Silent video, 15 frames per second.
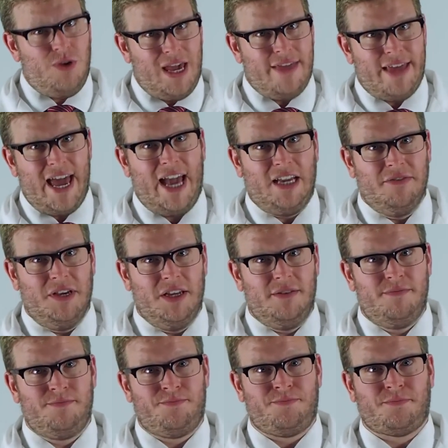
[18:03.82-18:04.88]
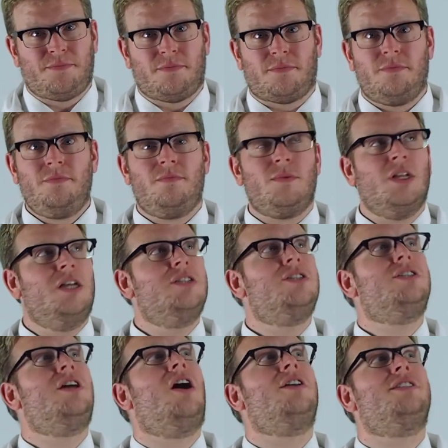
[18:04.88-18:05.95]
you get the hang of it.
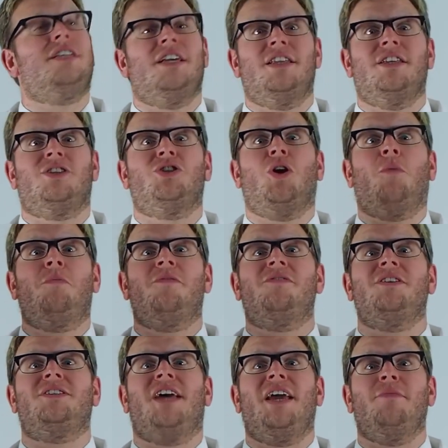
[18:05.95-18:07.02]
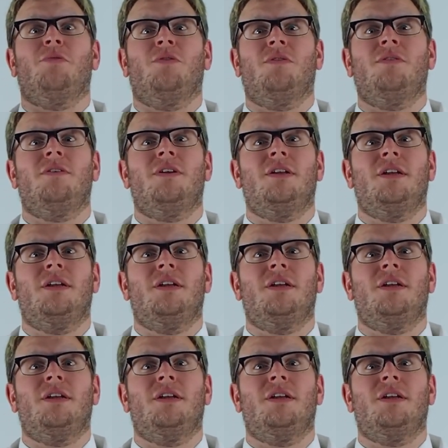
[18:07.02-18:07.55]
Starting at the top of the table,